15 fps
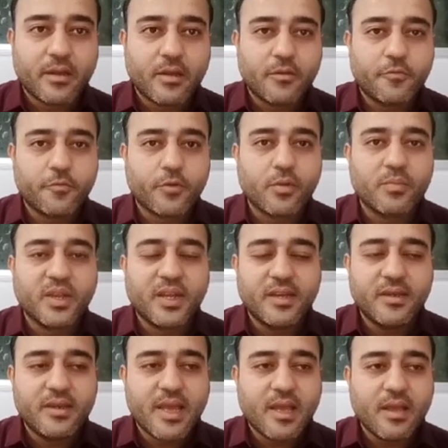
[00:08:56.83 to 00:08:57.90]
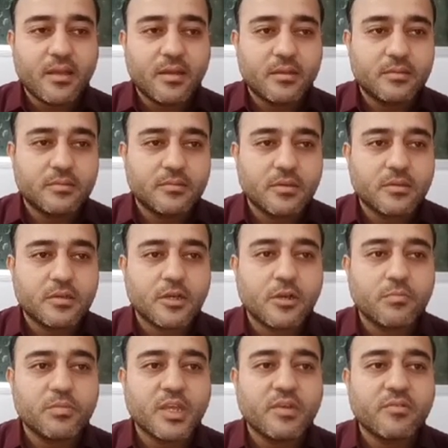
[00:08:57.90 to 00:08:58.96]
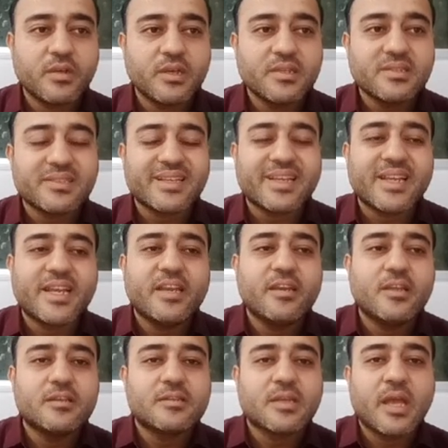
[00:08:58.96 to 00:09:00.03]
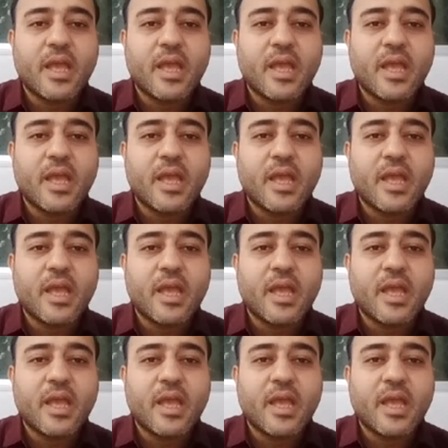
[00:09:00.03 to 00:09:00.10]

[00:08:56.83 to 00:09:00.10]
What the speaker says: From India, the term given is Indies.